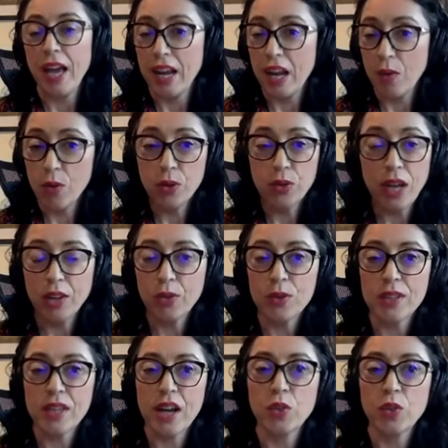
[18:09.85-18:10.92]
And I would like to
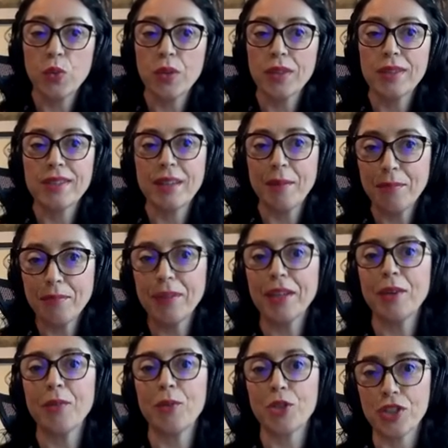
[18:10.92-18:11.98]
start with
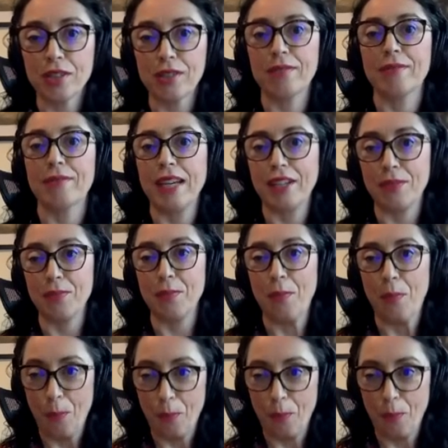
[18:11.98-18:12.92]
something which is dated